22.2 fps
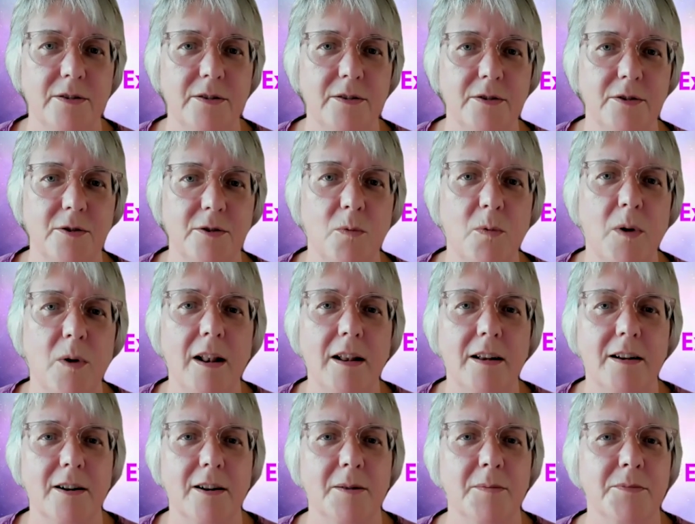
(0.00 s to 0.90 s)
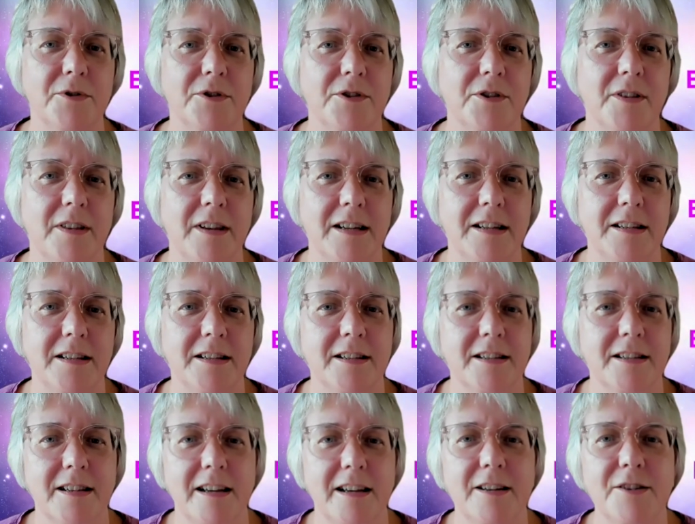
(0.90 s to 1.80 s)
So welcome to
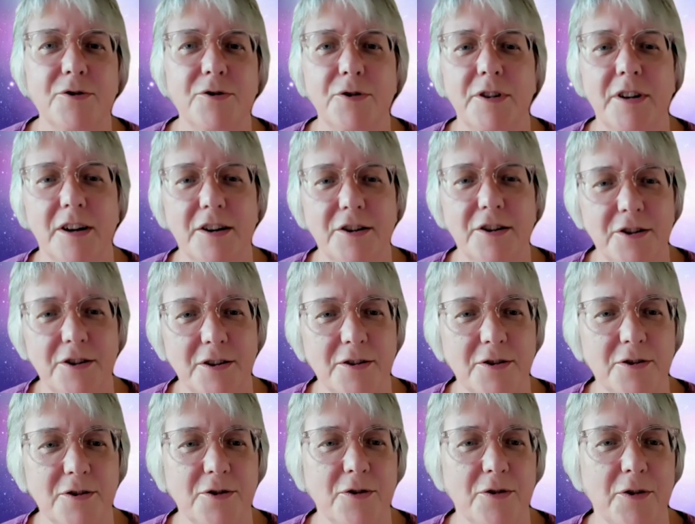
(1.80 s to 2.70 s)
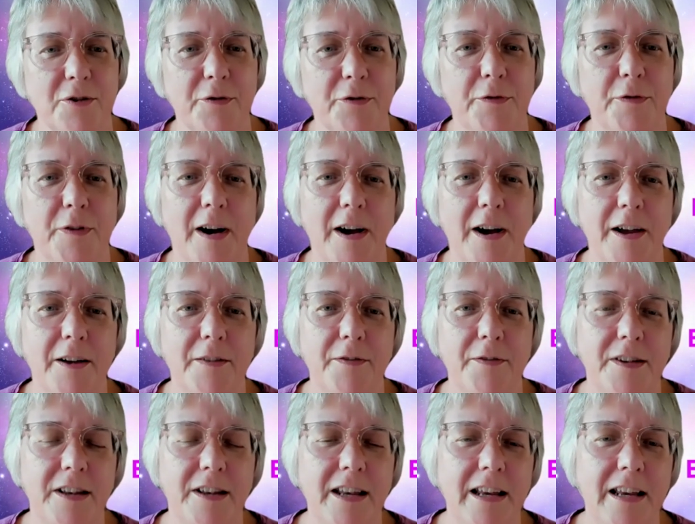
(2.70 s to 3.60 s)
this introduction to the
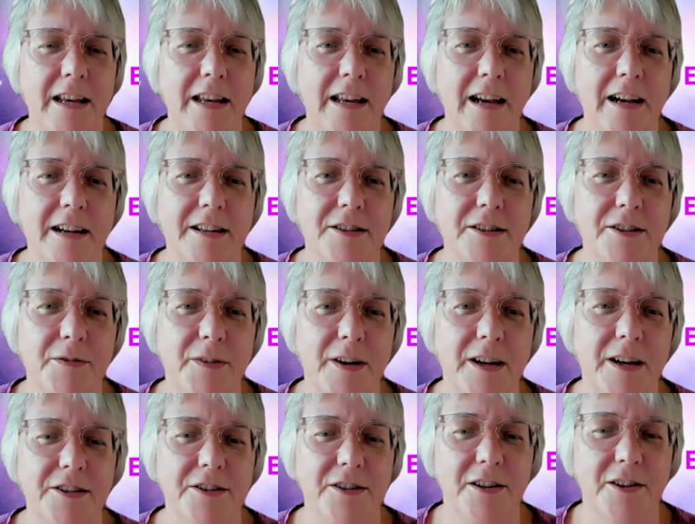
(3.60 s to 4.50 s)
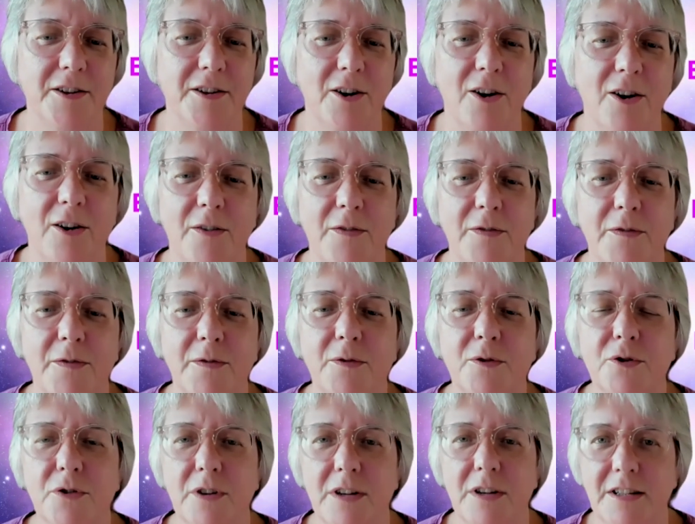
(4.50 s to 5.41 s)
5D activation of
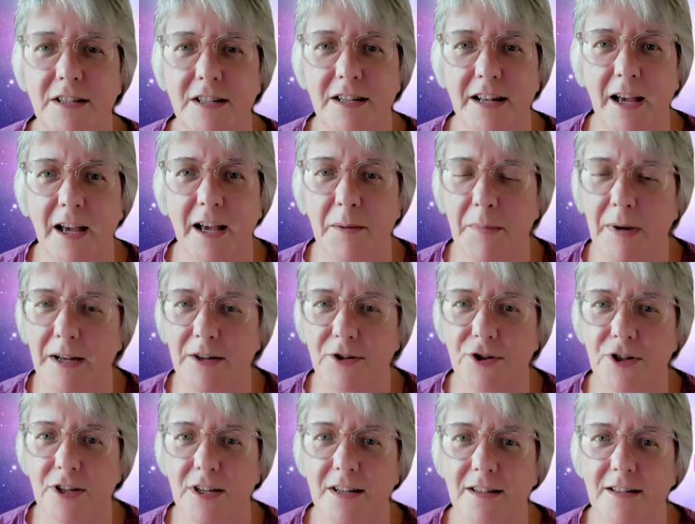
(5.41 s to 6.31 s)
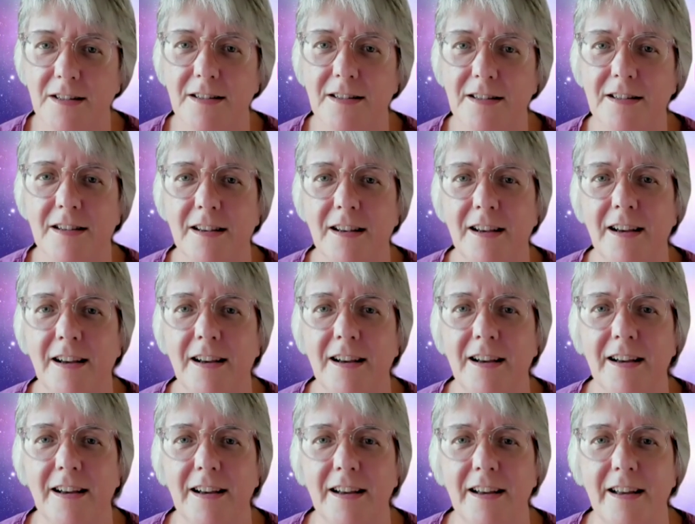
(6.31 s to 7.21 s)
20 dimensions
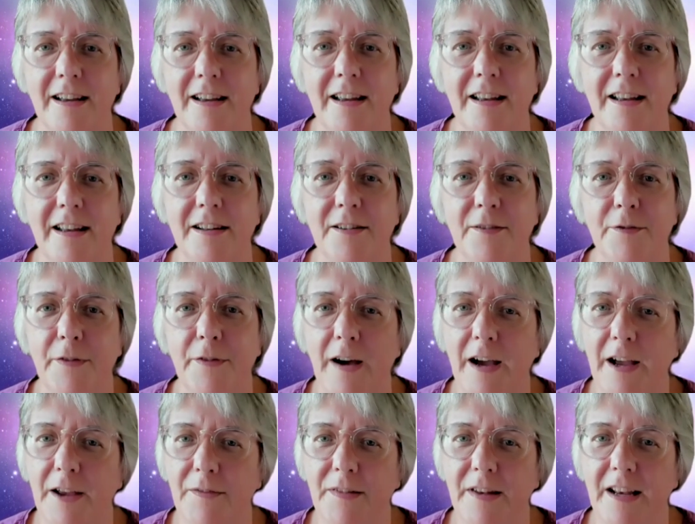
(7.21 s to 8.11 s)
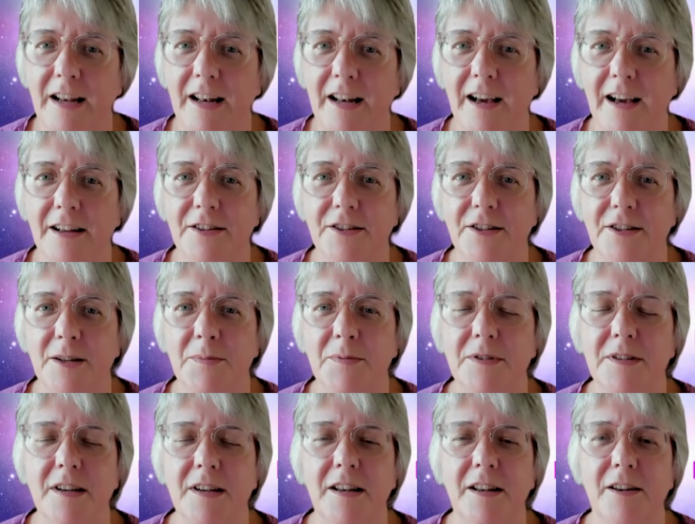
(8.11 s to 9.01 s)
in 5D Lightship
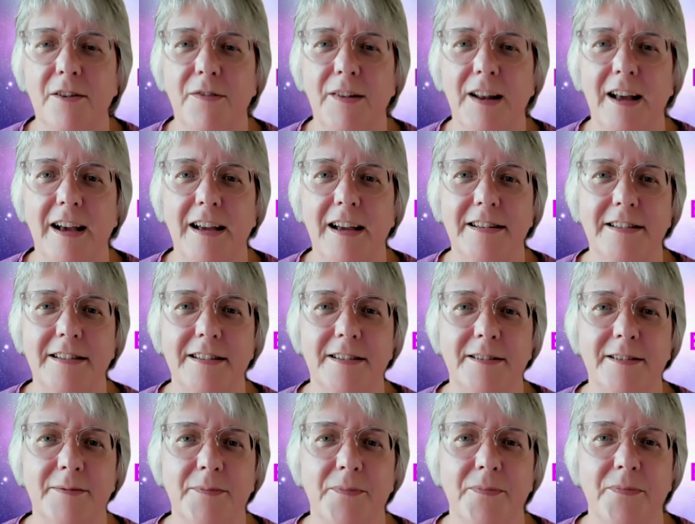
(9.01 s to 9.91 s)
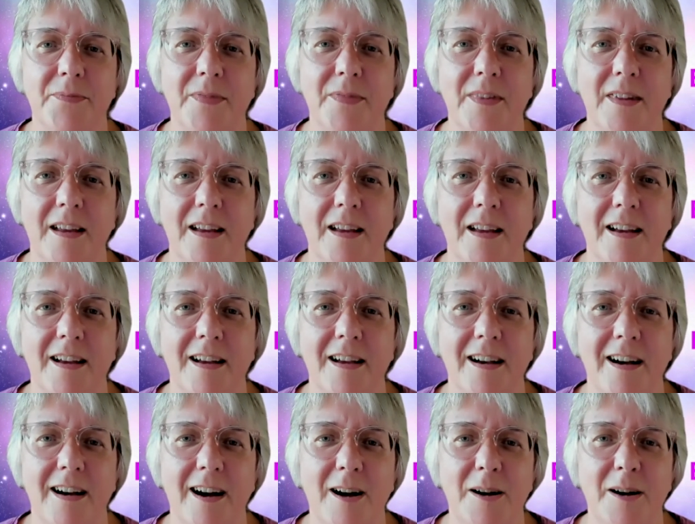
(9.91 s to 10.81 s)
City of Light.
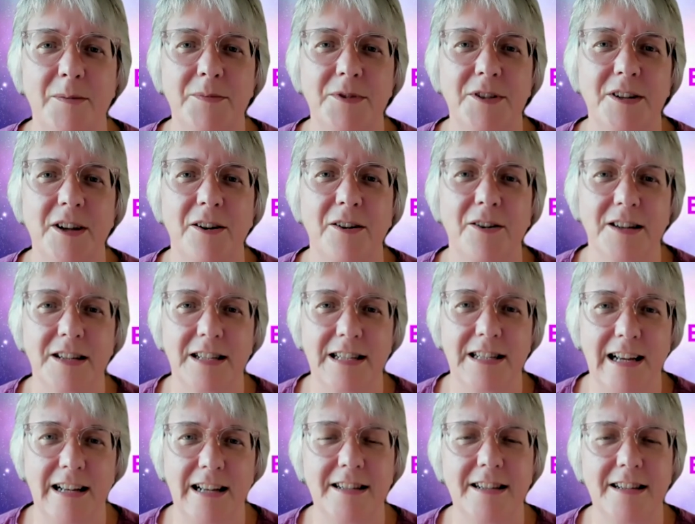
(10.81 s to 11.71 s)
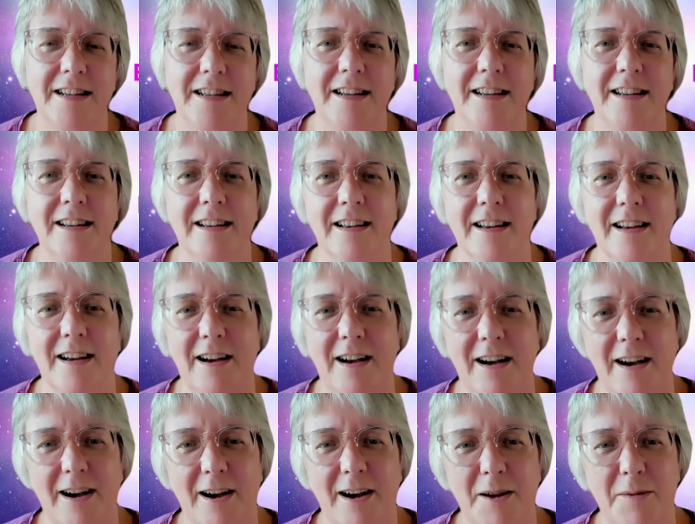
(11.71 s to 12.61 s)
I'm Charlotte Shanti,
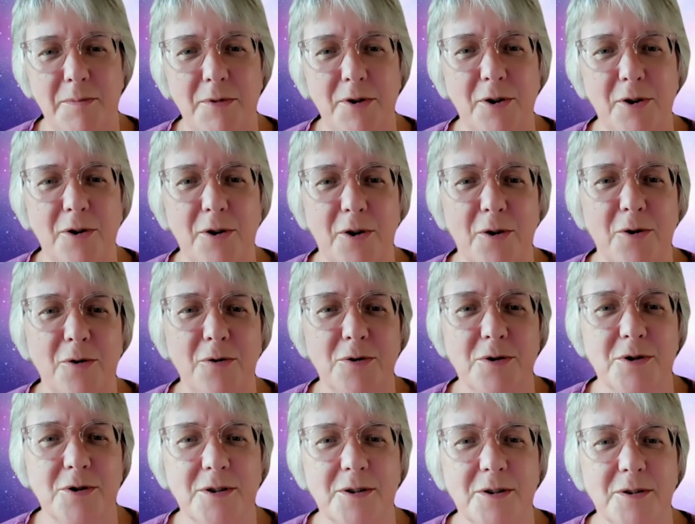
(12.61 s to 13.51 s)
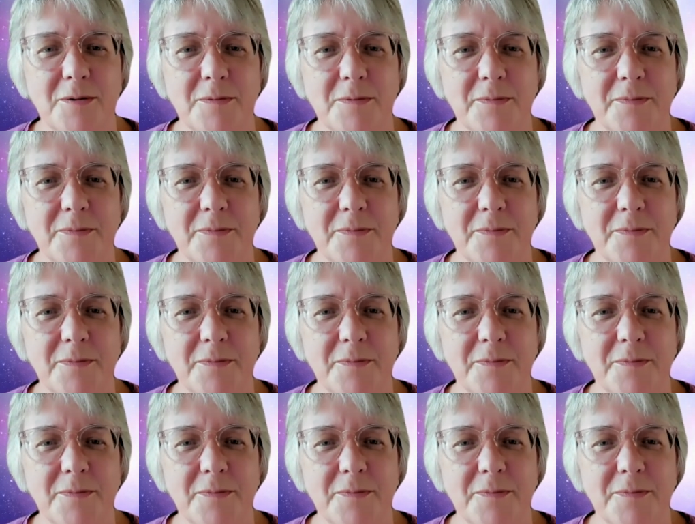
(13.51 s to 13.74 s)
I'm your host.